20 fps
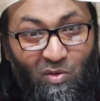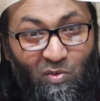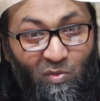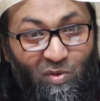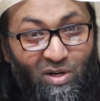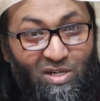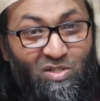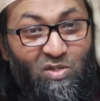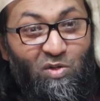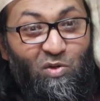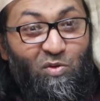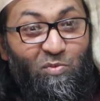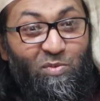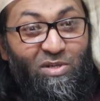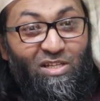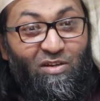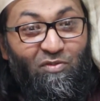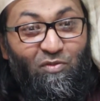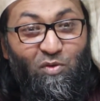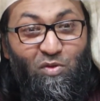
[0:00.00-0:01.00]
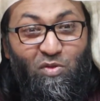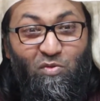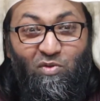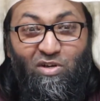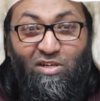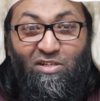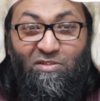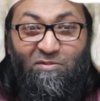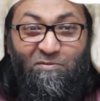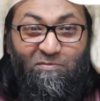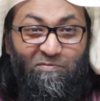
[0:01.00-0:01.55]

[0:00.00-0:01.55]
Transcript: What could be the fourth one?